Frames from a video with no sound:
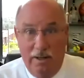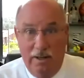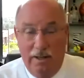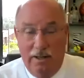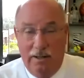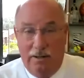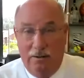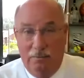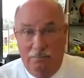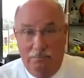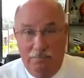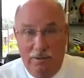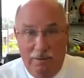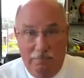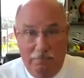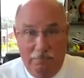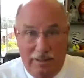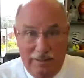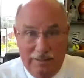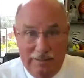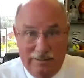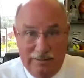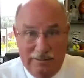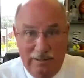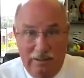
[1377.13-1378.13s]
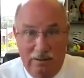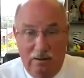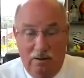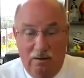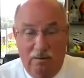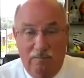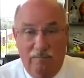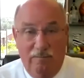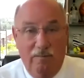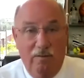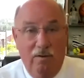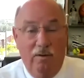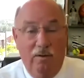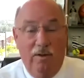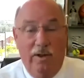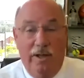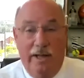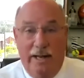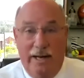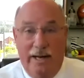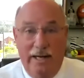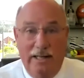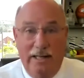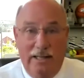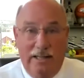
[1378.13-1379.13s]
It could be myself,
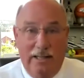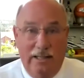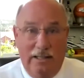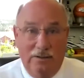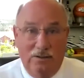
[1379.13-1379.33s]
anything.